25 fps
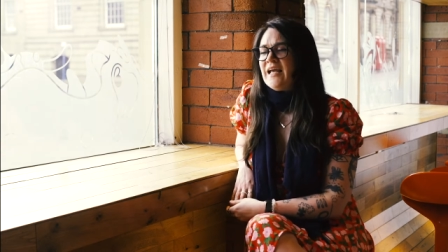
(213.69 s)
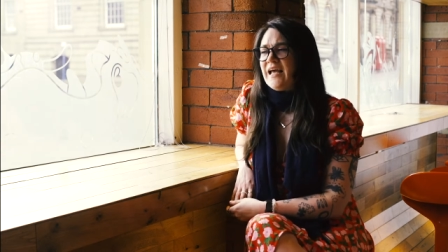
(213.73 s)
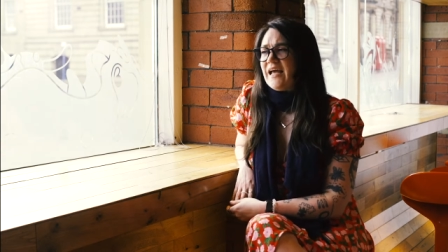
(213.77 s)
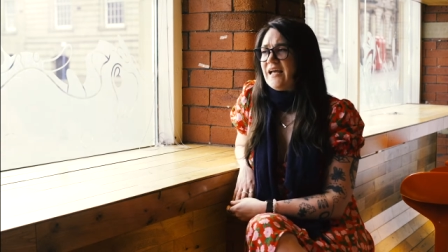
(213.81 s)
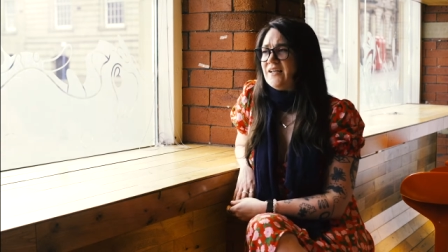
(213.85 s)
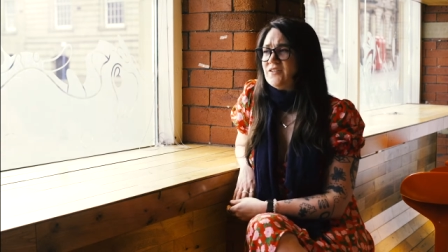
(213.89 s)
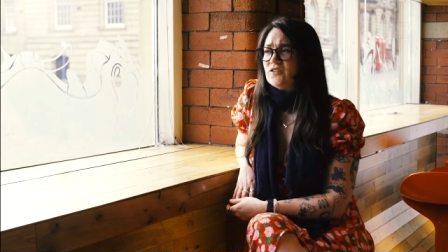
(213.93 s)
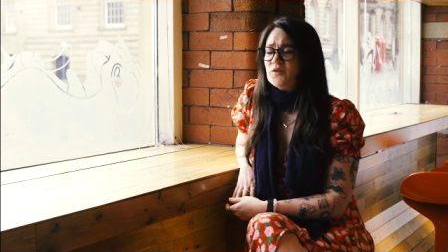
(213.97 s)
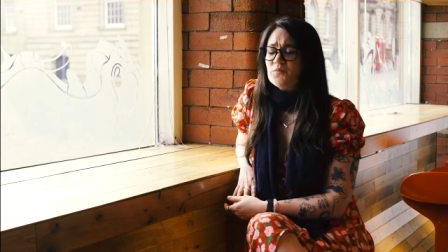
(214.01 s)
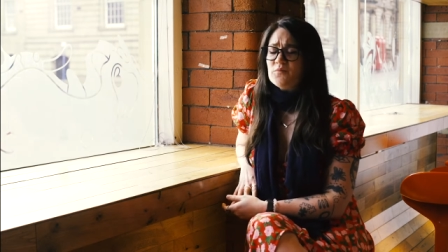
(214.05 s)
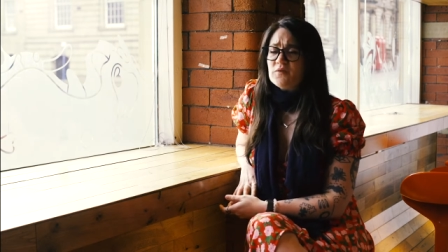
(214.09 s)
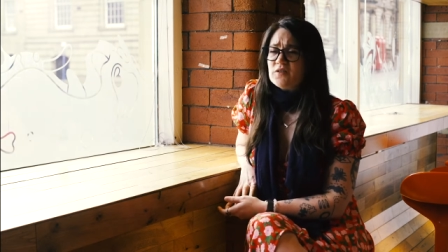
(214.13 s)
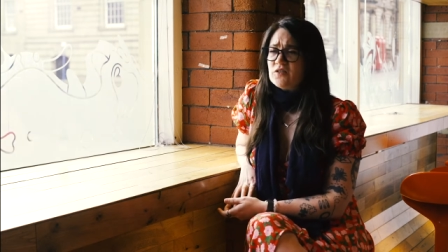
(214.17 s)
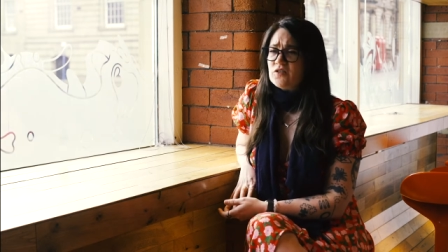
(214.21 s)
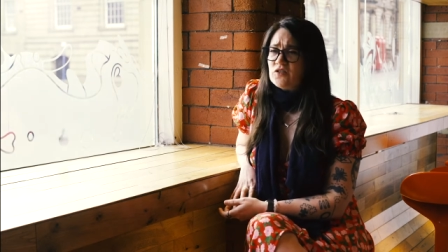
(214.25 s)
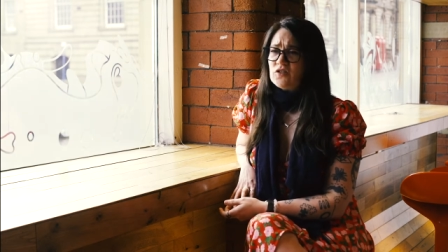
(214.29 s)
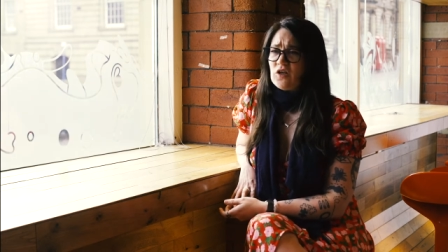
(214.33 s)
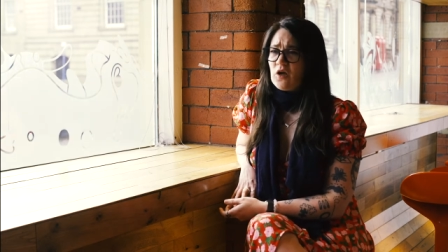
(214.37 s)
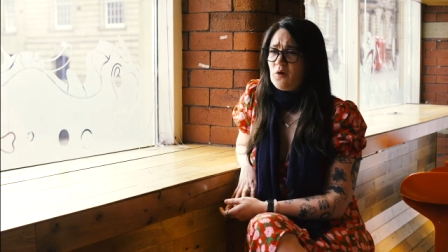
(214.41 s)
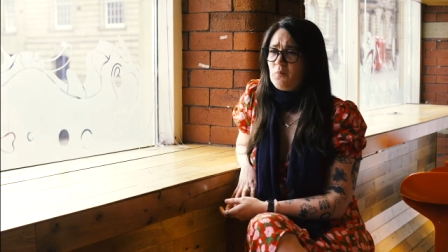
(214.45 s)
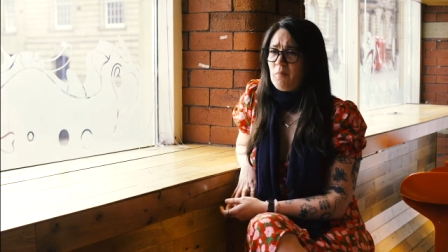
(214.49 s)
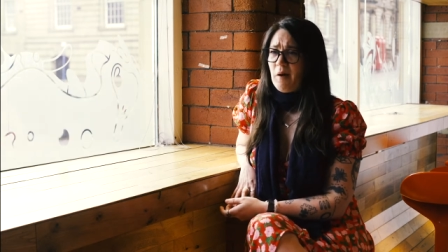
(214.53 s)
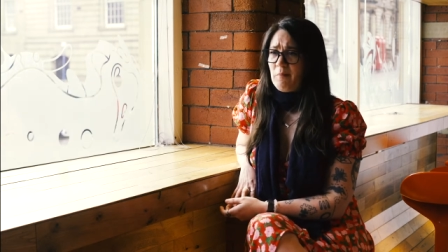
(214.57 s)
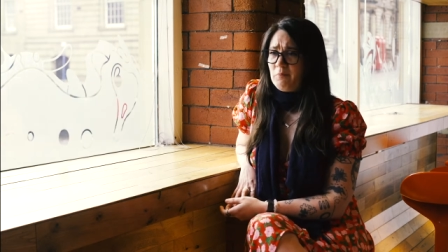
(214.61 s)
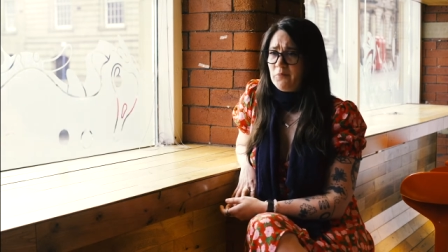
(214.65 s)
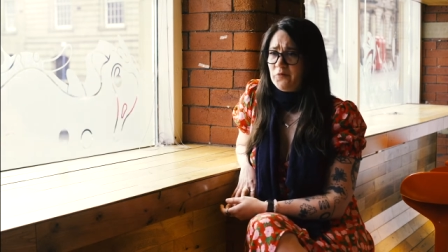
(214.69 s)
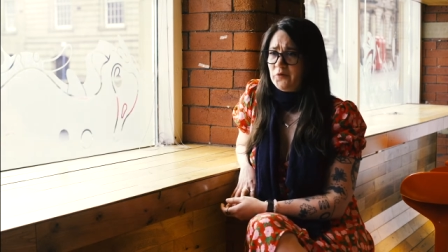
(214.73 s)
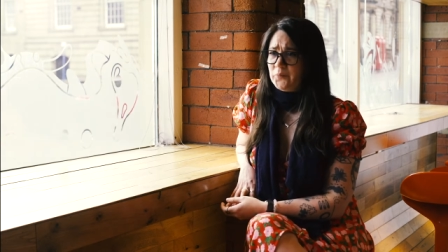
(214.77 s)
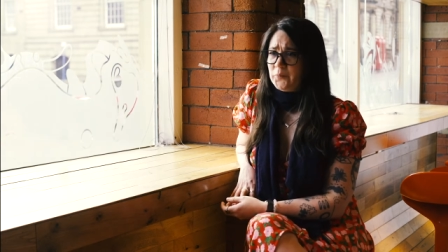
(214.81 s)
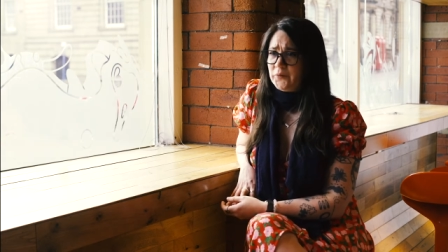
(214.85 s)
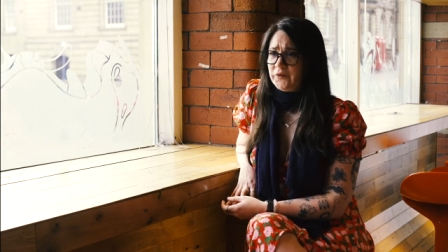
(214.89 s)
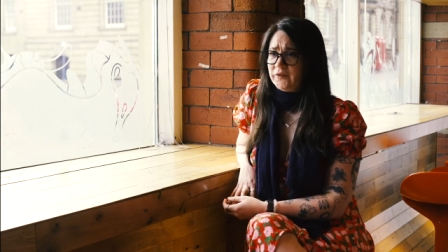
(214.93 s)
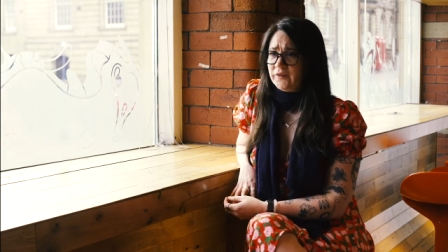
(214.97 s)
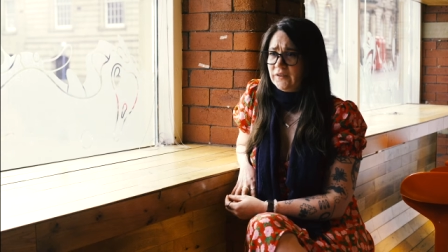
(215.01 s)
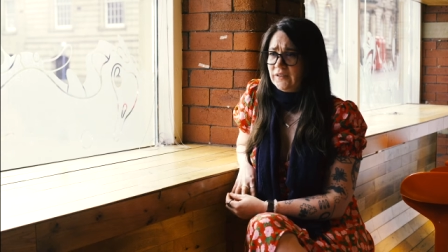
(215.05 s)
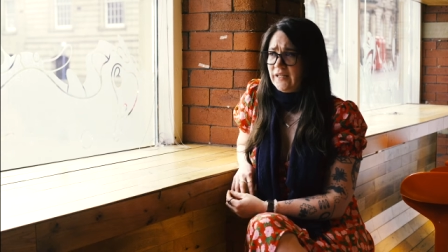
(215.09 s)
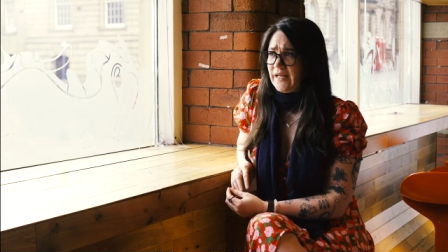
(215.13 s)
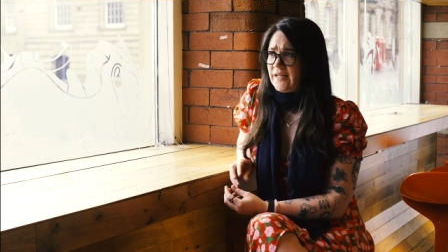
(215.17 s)
It's something so
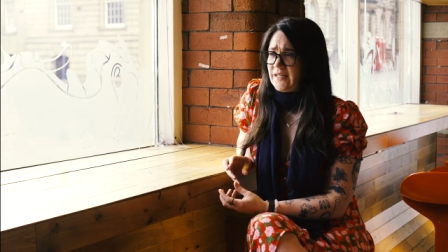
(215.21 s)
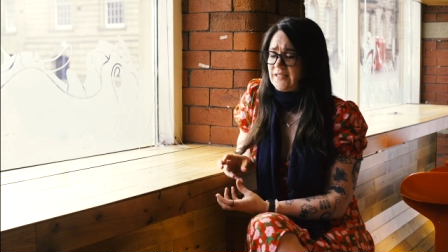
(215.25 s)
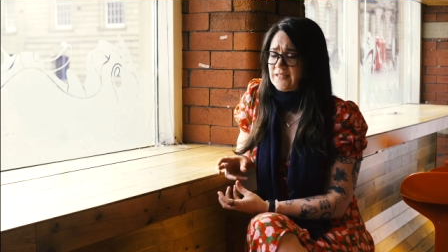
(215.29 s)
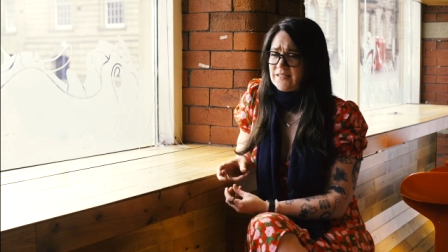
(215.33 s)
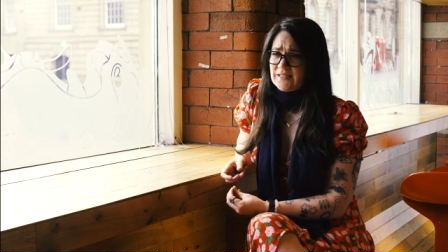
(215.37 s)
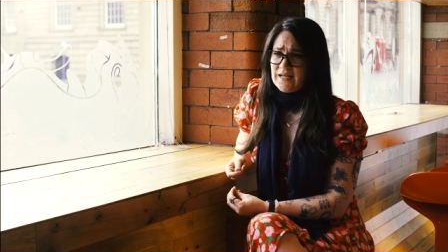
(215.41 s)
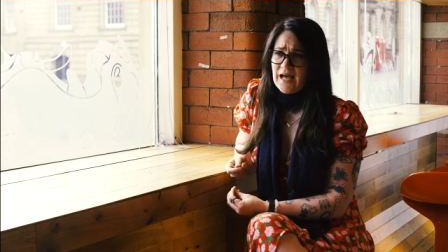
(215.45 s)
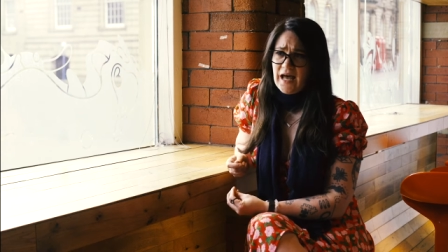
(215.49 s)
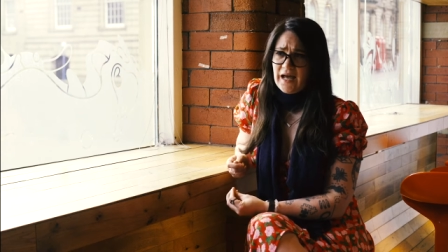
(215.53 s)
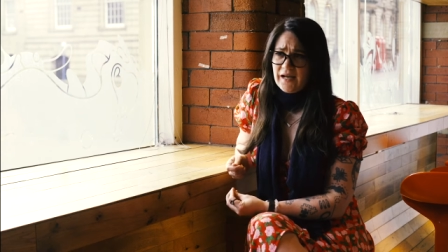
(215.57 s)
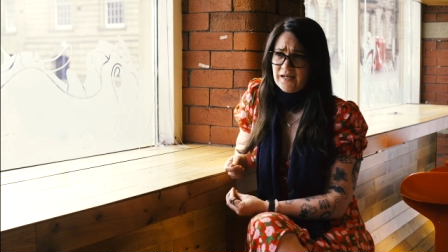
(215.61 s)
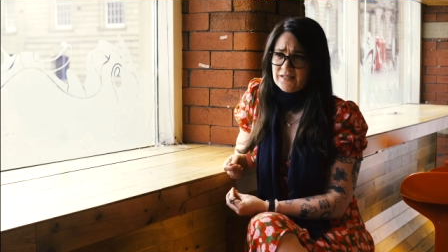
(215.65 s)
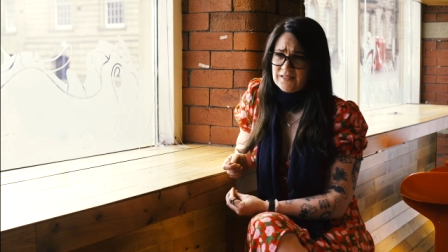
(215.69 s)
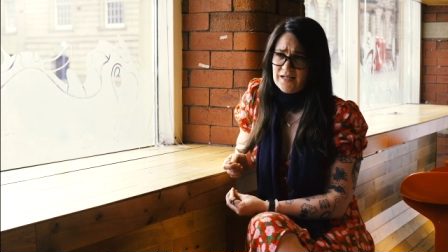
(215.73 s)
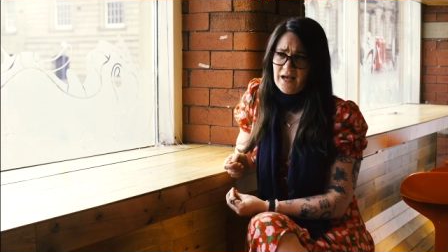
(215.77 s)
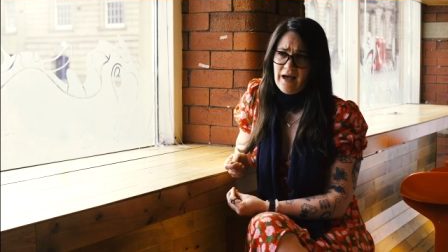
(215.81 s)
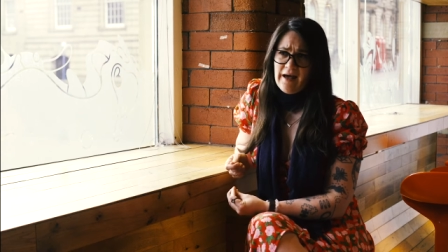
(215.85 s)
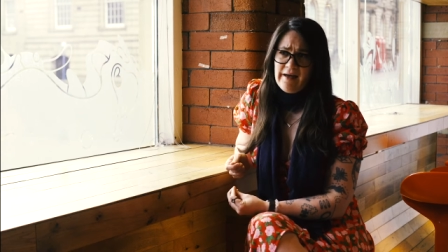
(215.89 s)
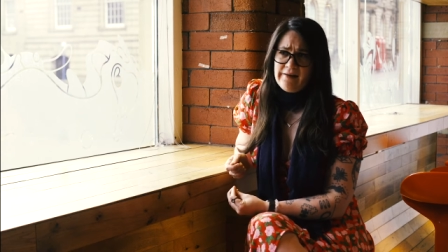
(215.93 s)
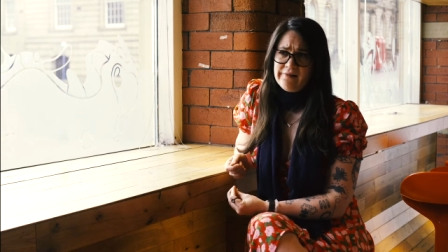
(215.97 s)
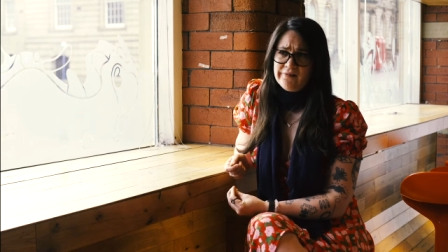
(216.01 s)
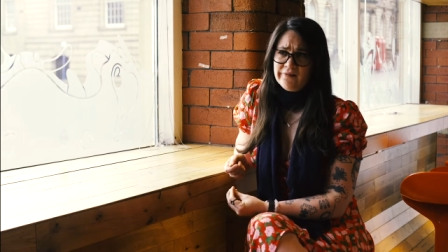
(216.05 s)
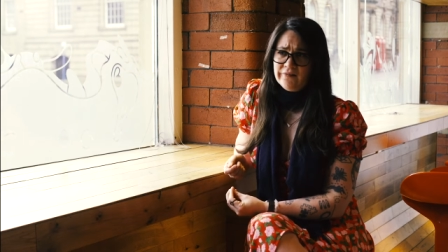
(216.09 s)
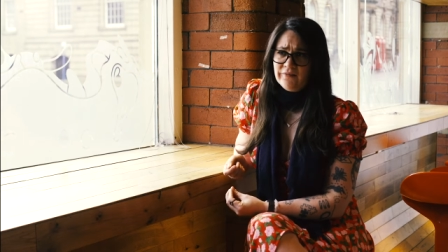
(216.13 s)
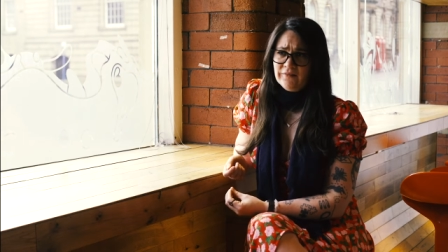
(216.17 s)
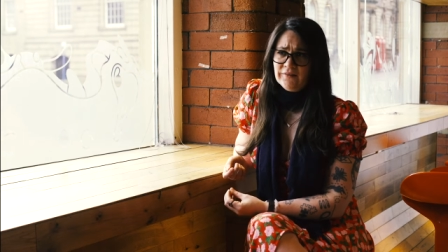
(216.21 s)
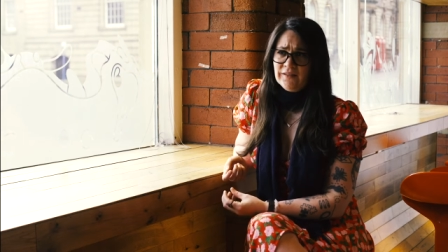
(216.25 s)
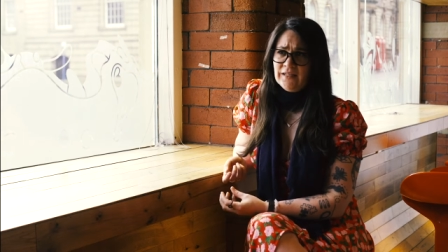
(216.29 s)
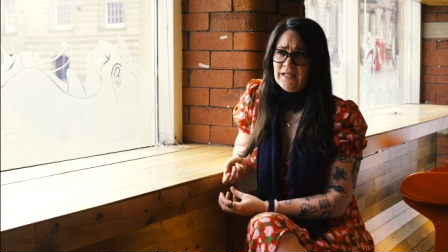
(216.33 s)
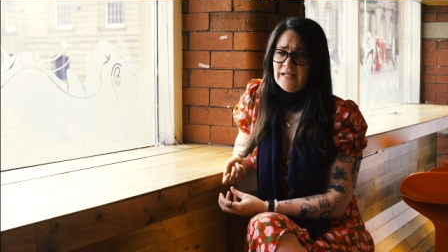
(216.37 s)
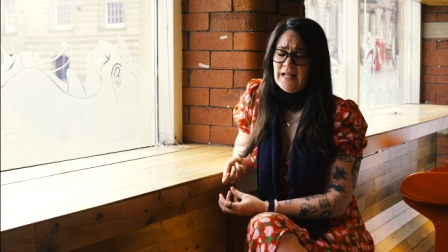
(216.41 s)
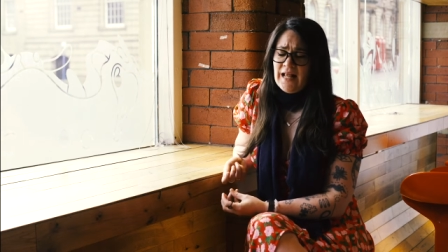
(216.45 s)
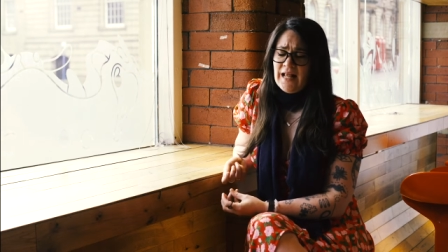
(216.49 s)
memorable, it's tactile.